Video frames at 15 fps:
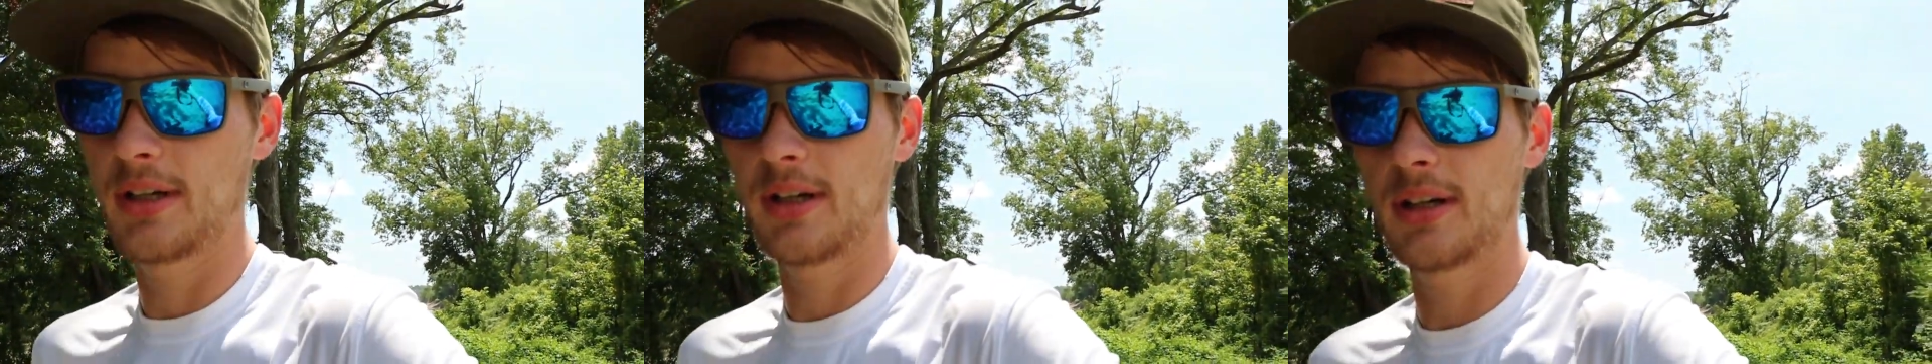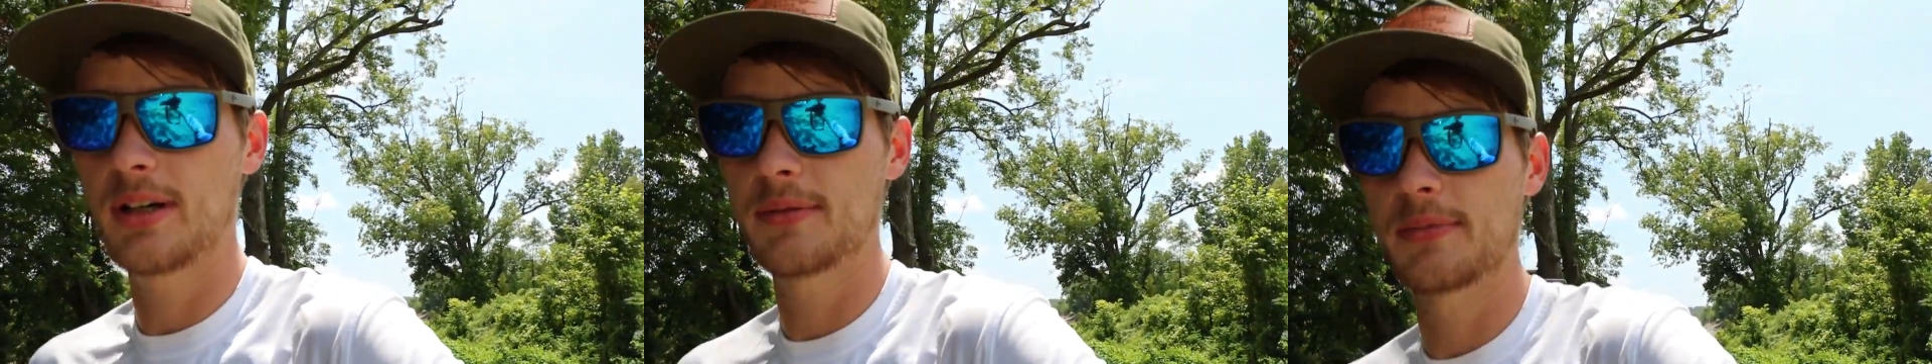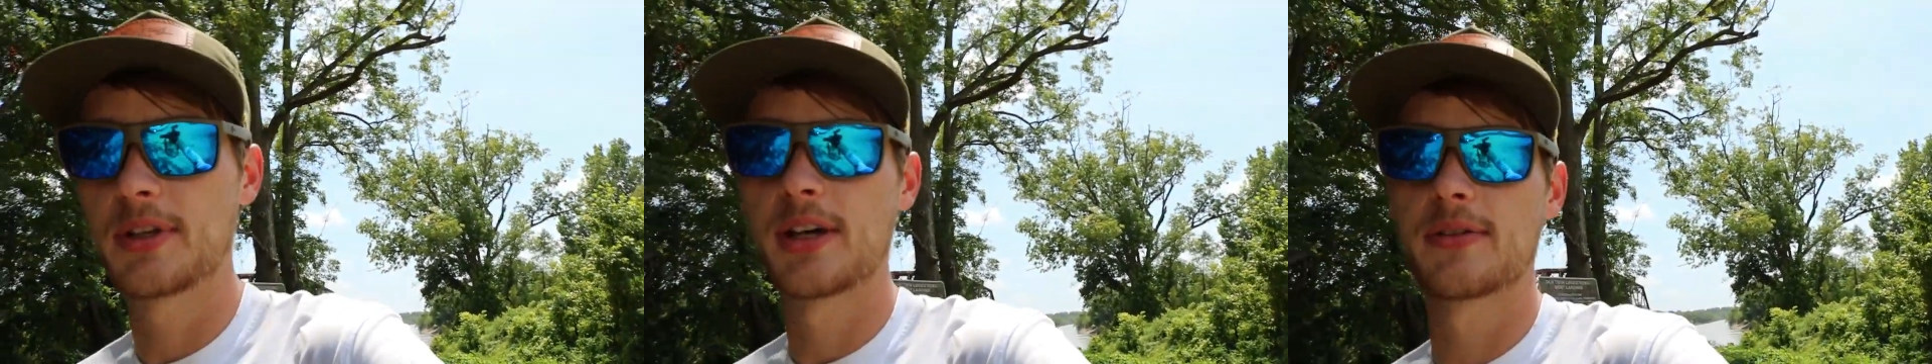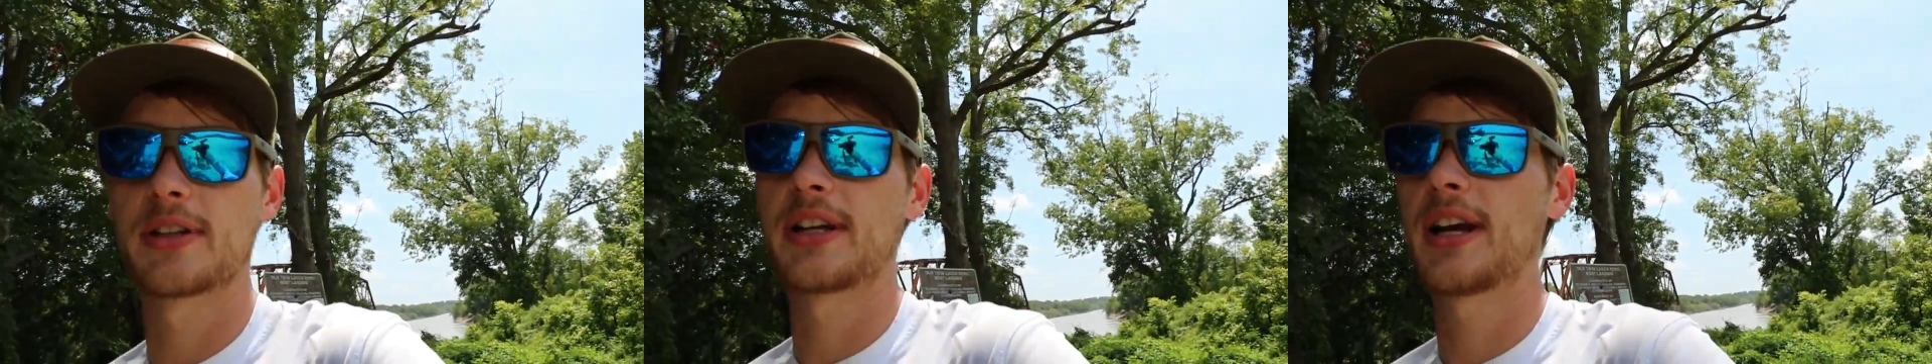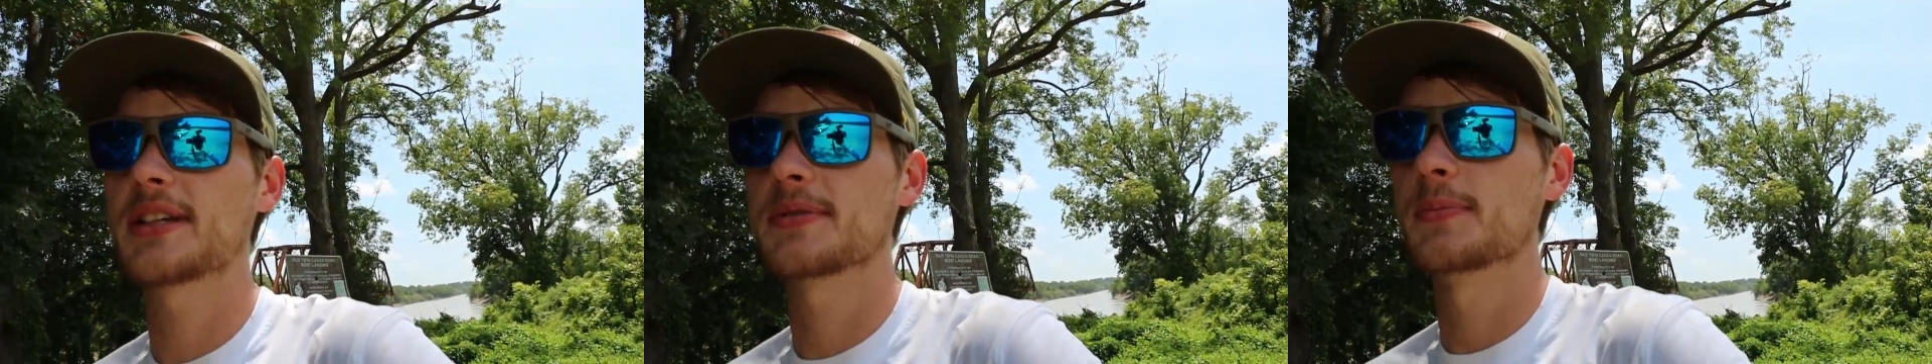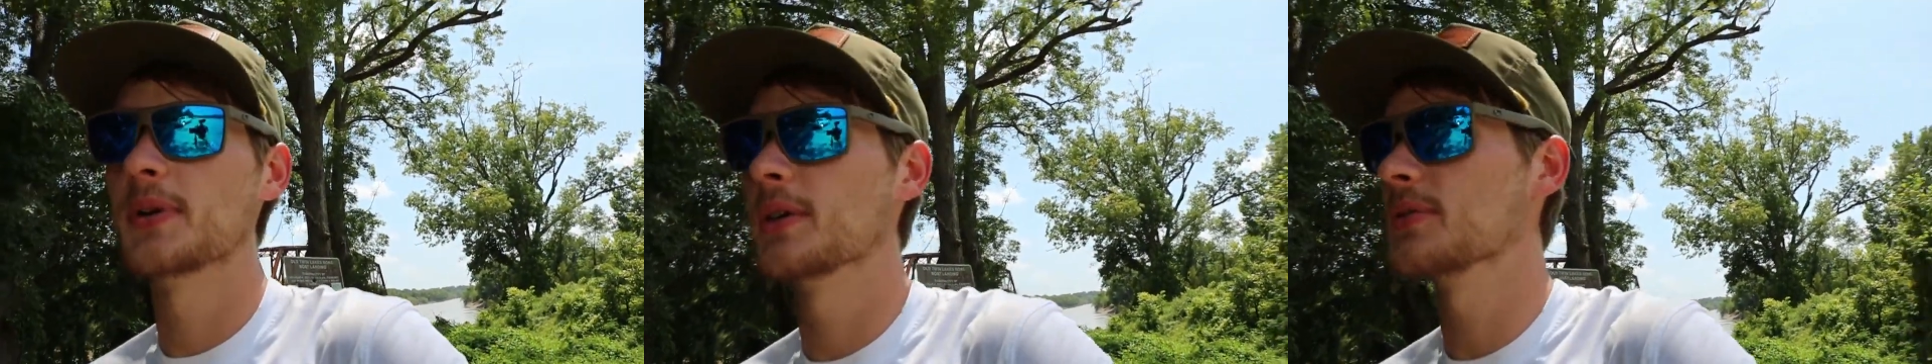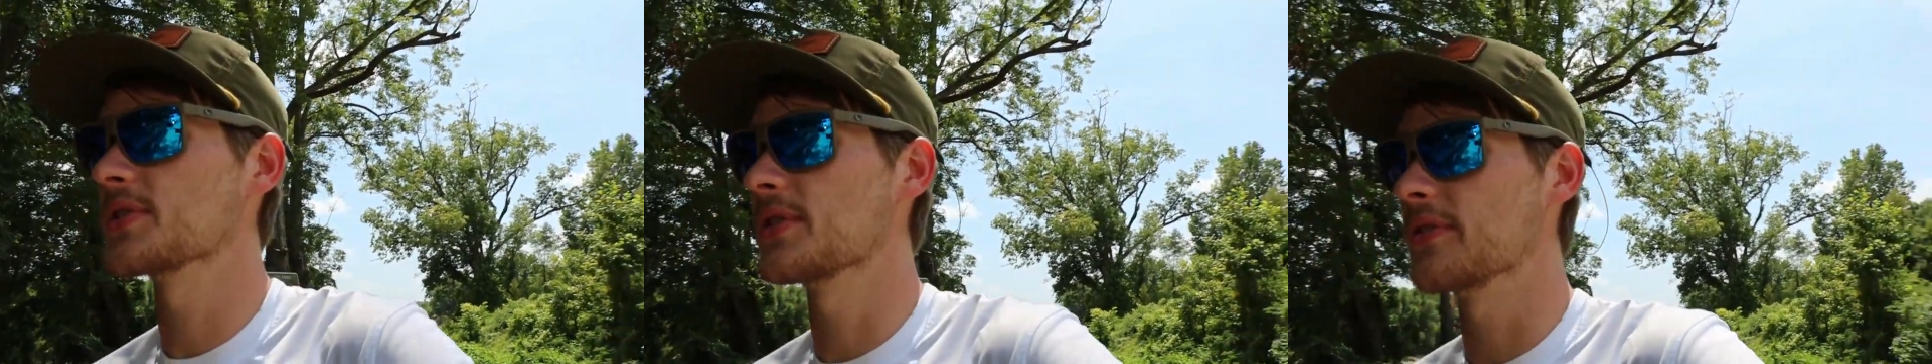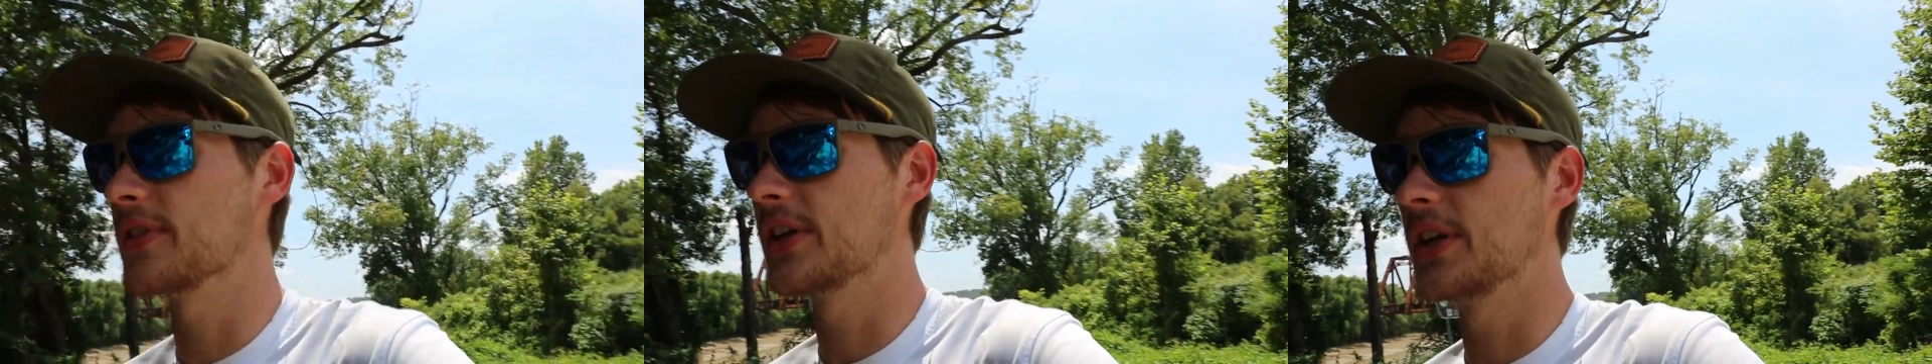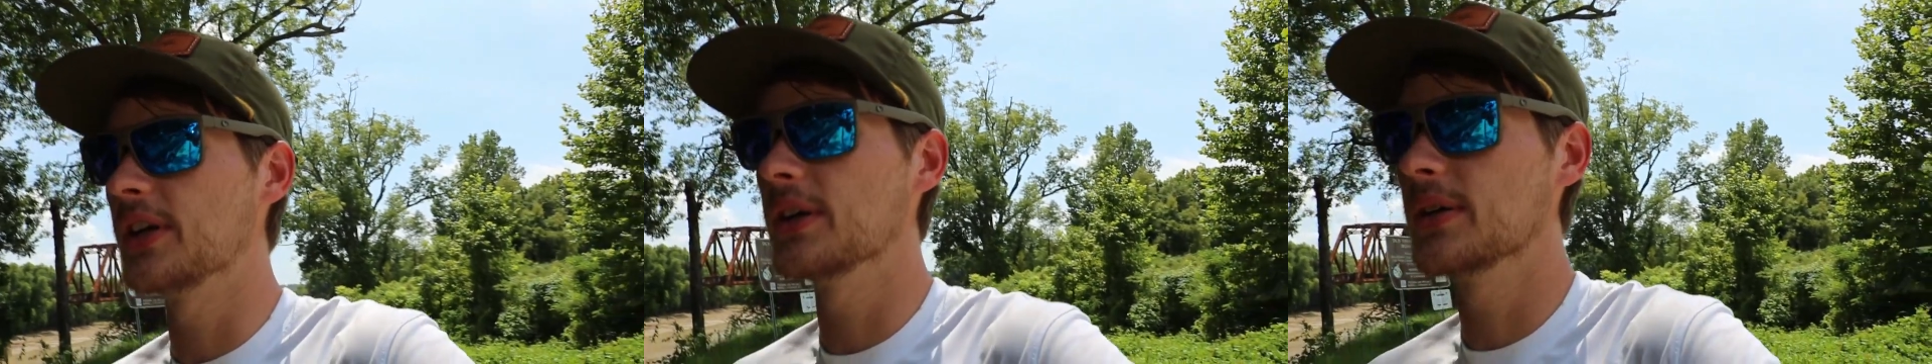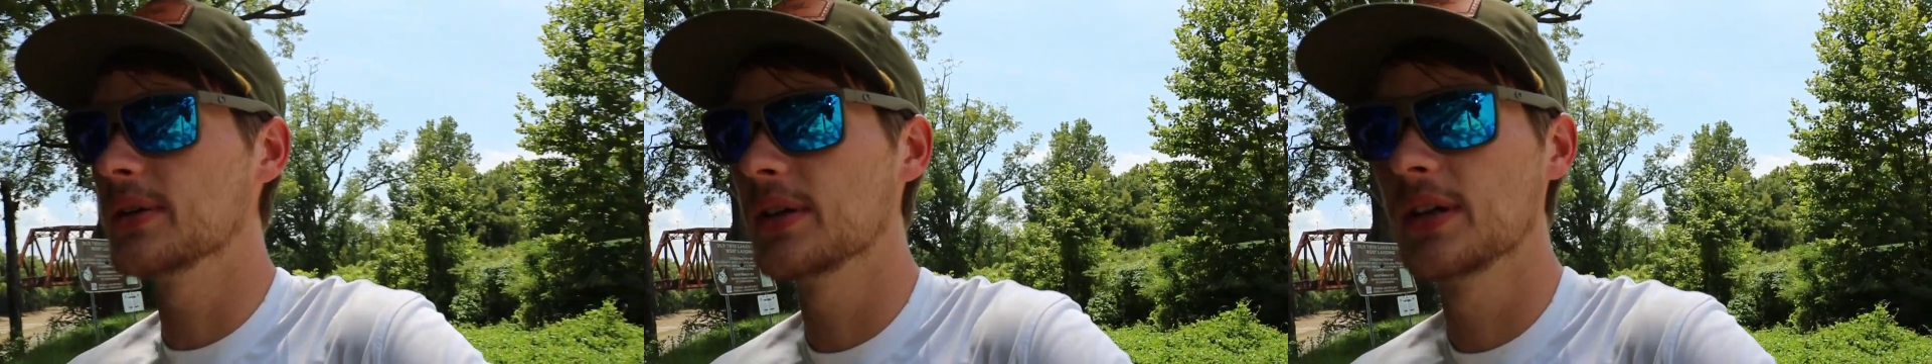Definitely got some big ones on
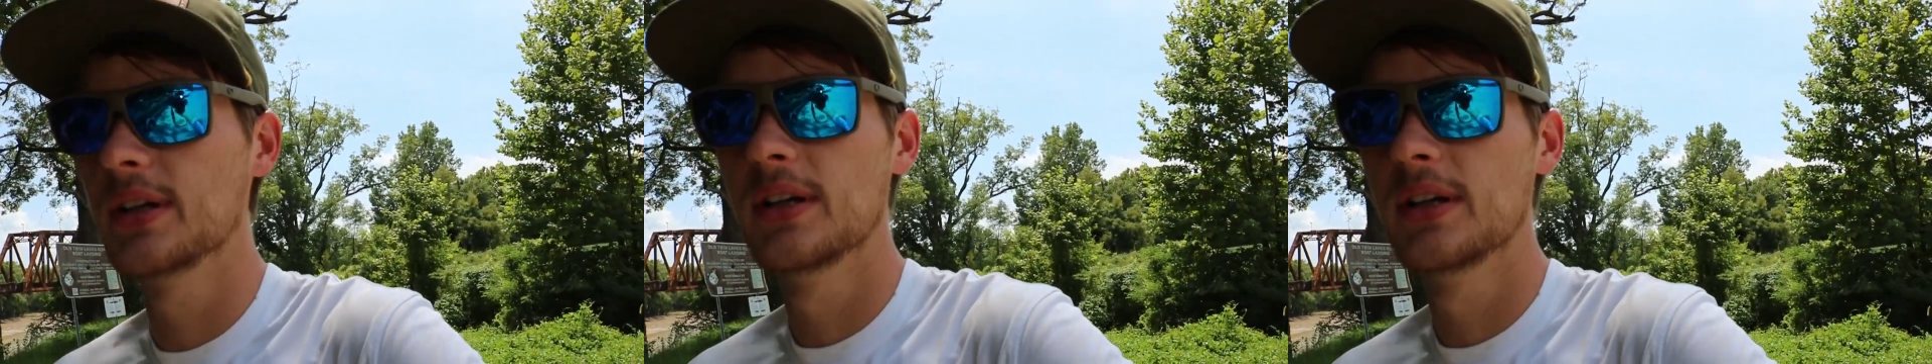video.